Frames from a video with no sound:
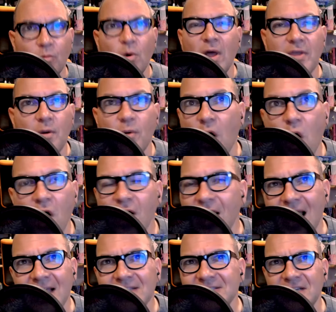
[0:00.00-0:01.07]
Well, there were all
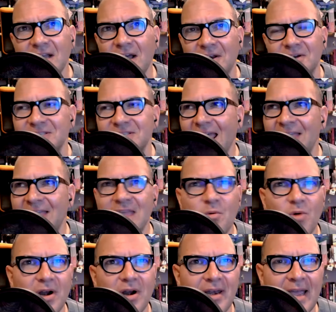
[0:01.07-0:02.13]
kinds of colors, and they
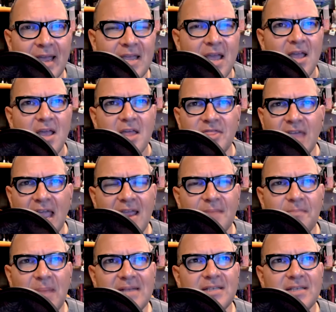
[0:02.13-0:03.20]
were like they had
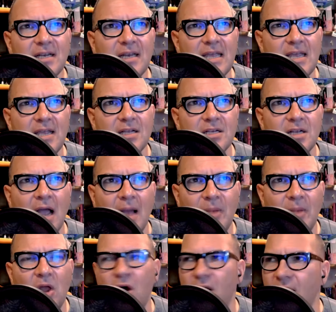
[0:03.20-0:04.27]
basically come
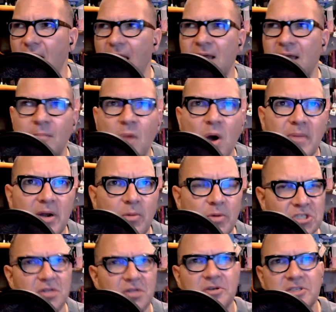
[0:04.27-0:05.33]
along at a moment in
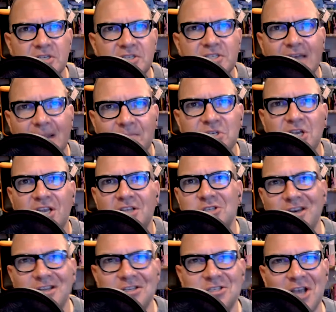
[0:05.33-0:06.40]
which there was a step change
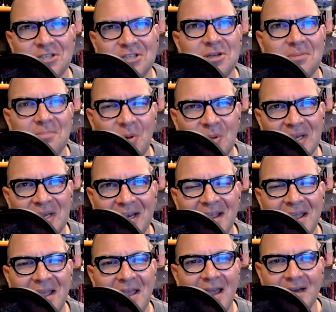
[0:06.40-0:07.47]
in injection molding,
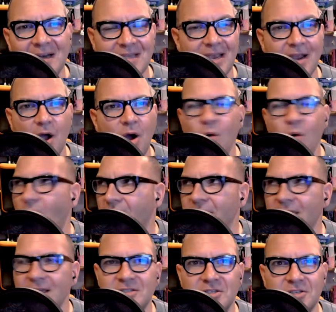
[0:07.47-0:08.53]
and it's like, oh, our
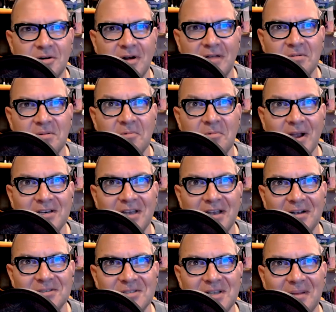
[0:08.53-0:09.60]
cases don't have to be
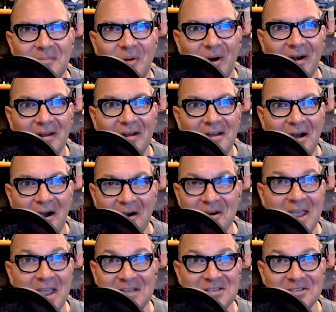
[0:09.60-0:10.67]
rectangles anymore. Our
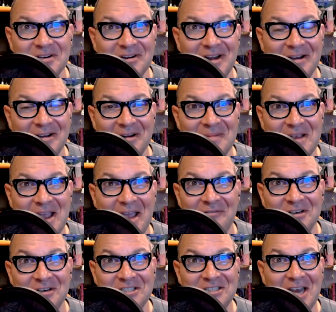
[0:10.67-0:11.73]
cases are now going to be
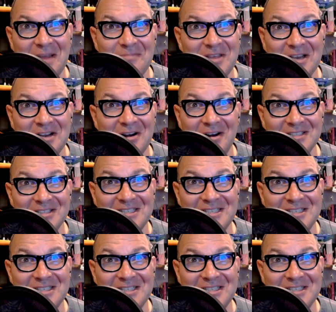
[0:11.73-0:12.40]
every shape that God